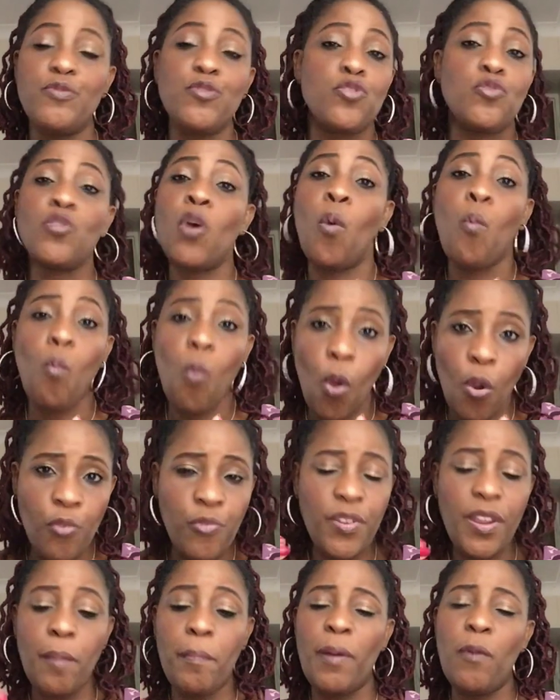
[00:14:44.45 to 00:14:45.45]
We should not
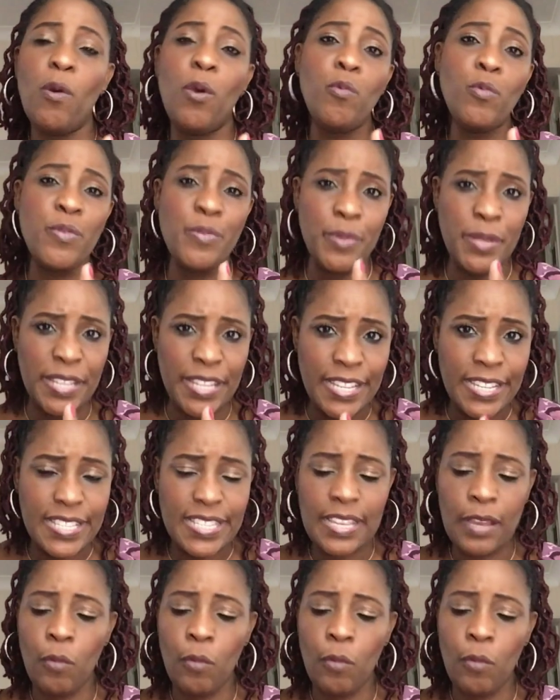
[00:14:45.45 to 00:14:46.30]
worry about what we will eat